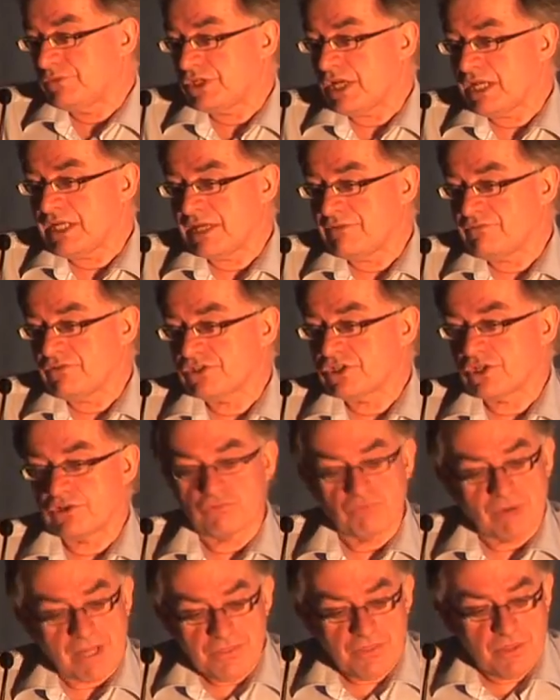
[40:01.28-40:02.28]
Jane Evans had
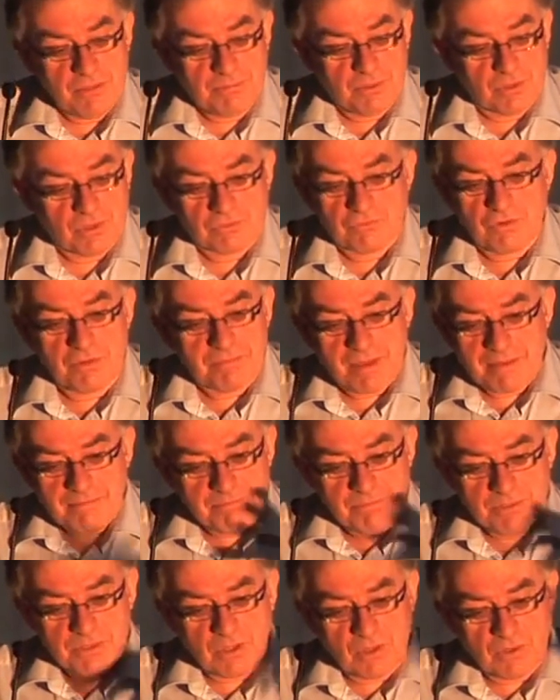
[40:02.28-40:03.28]
read the book,
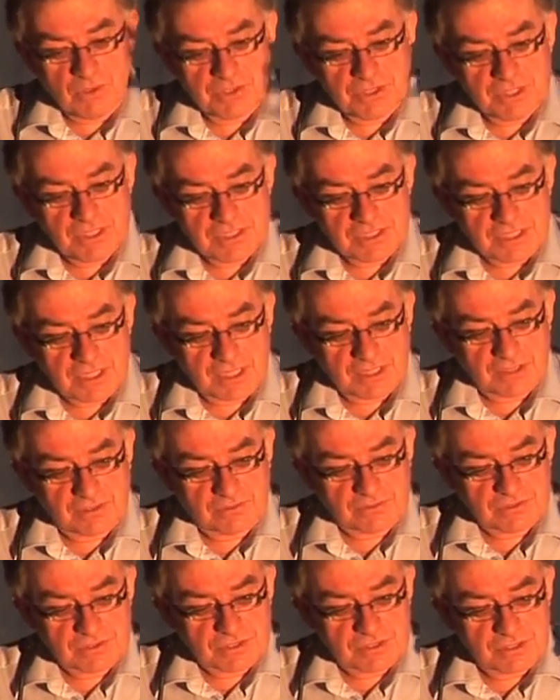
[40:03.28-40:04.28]
remembered all the
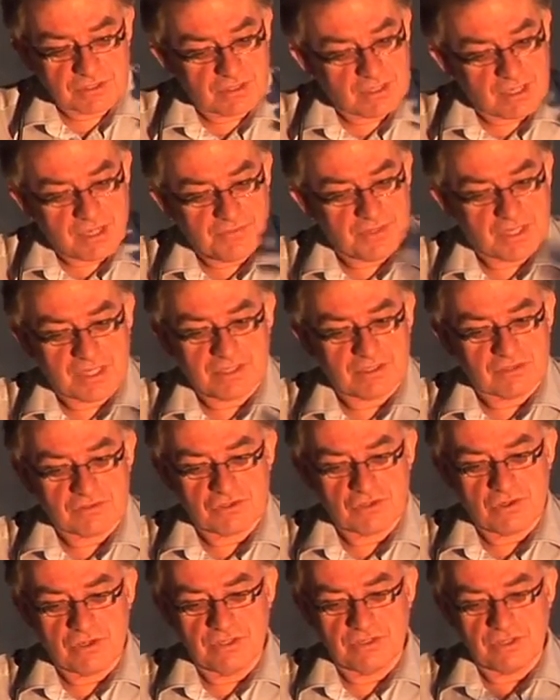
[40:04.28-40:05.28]
details, and then
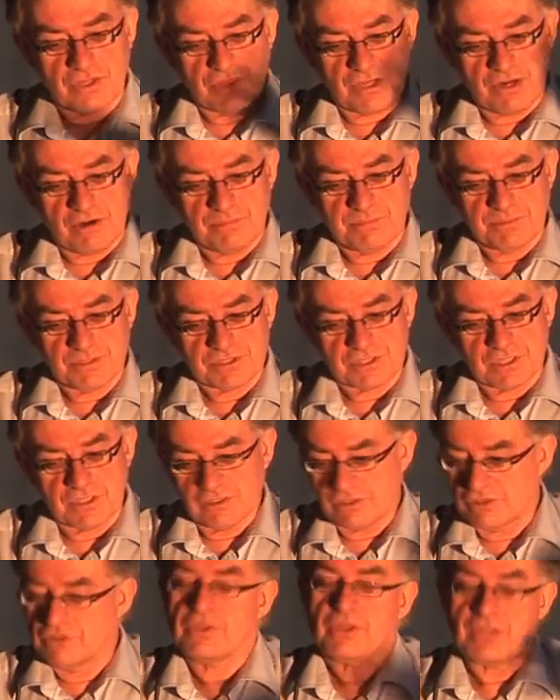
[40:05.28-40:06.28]
during the therapy,
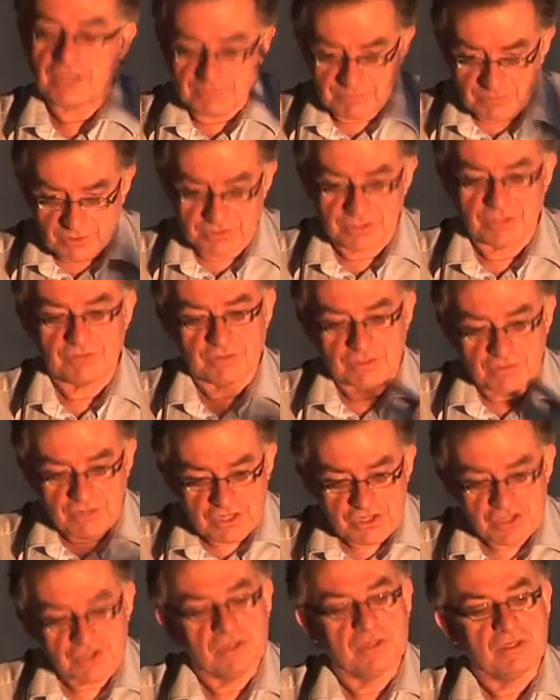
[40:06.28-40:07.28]
during the hypnotic
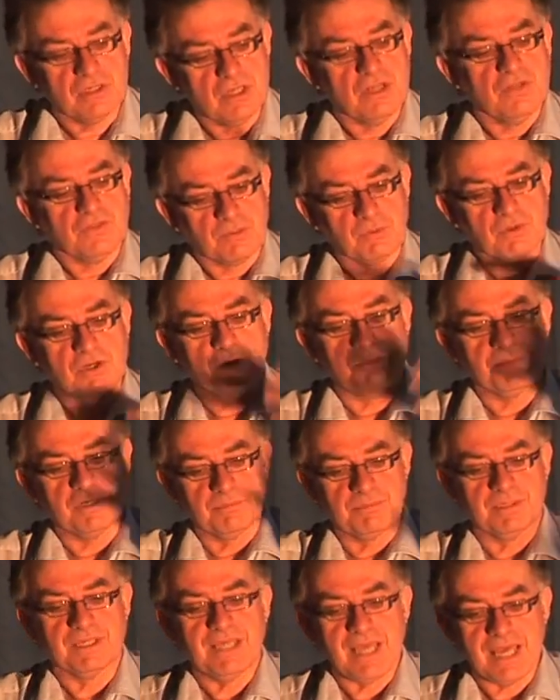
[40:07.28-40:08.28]
regression, they were
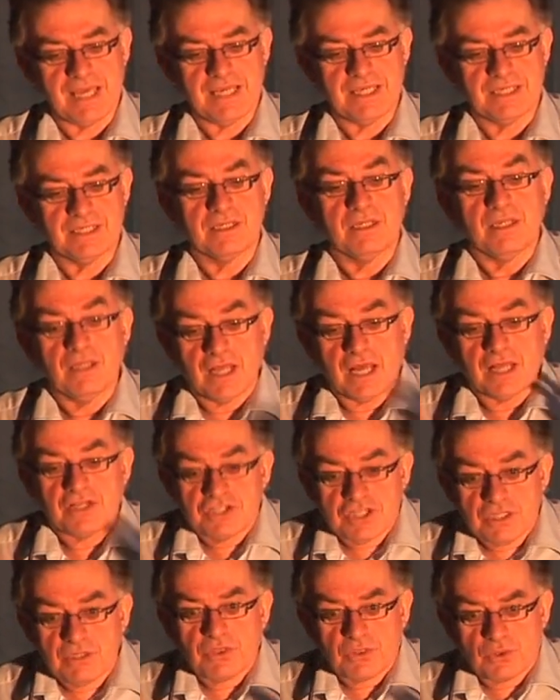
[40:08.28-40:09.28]
coming up again,
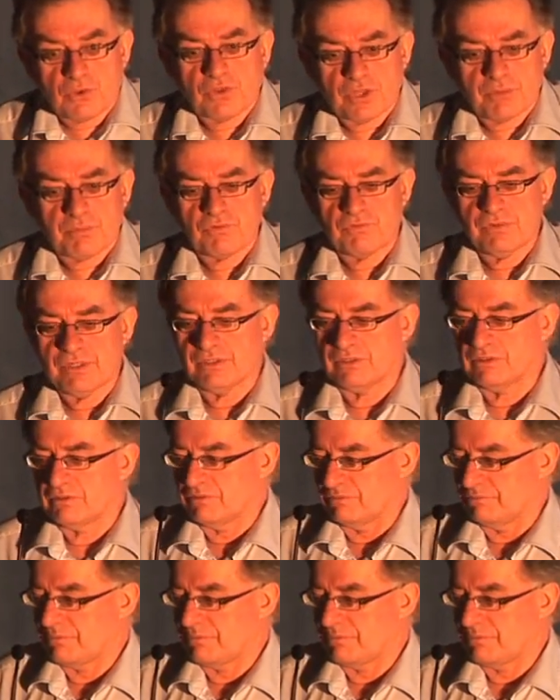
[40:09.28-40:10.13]
and she thought they were real